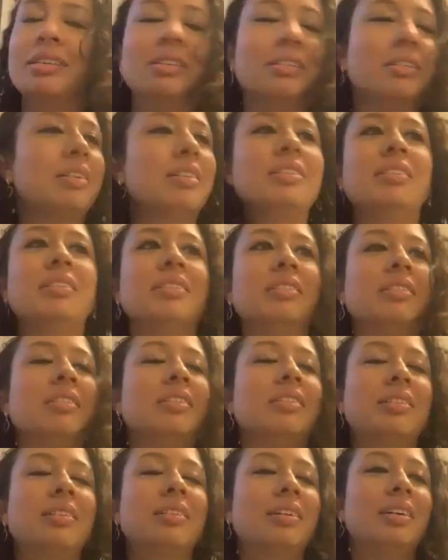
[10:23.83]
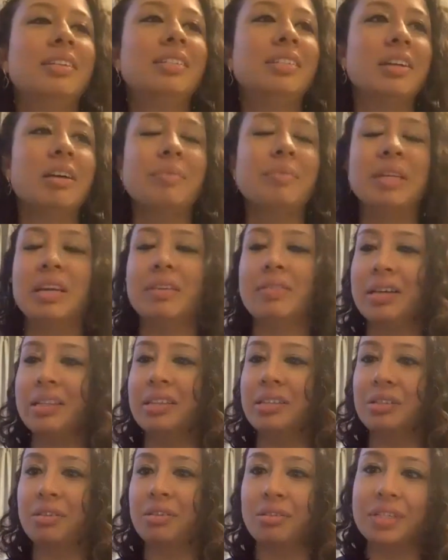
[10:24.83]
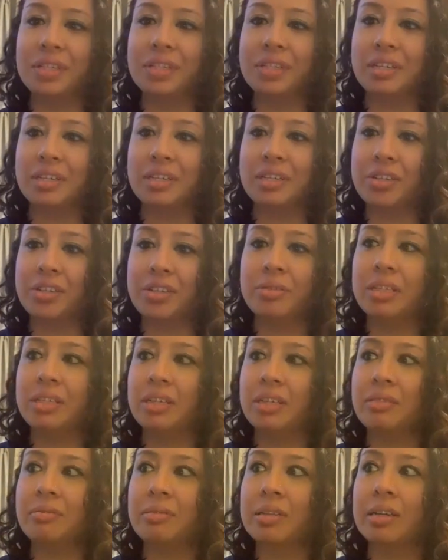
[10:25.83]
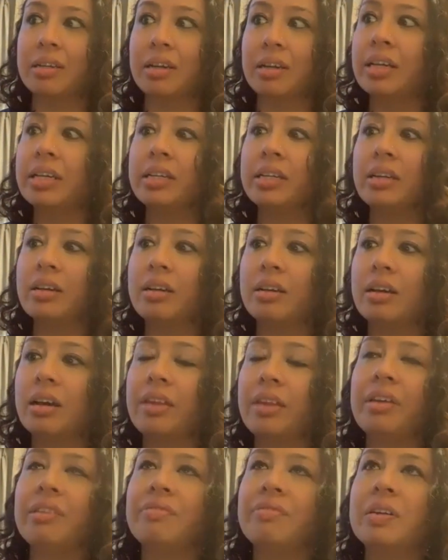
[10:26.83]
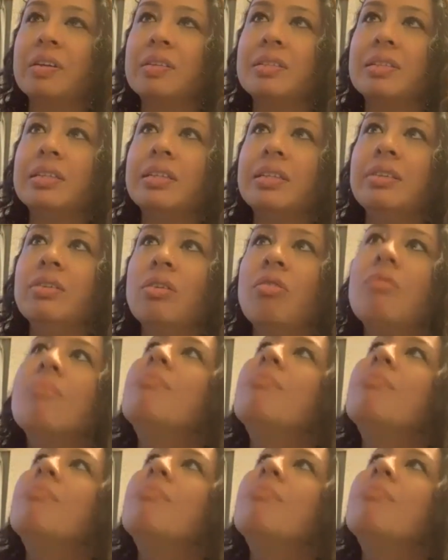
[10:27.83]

God, I don't know. I mean, I've had this conversation so many times. Like, I think firstly, not